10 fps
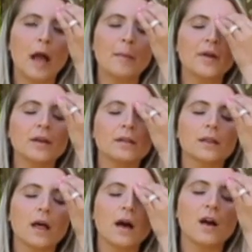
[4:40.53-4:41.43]
I'm going to
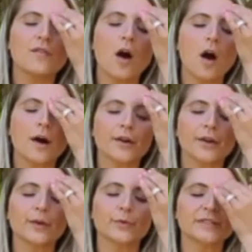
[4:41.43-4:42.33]
love, honor,
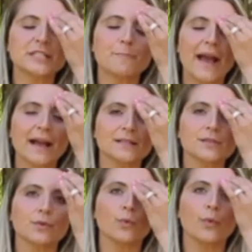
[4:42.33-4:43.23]
and respect
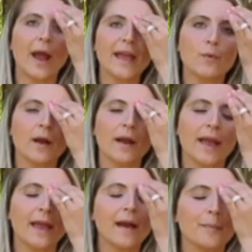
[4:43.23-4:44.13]
right where I
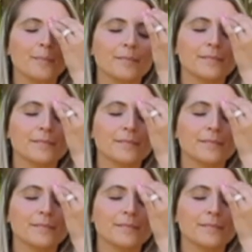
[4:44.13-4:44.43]
am.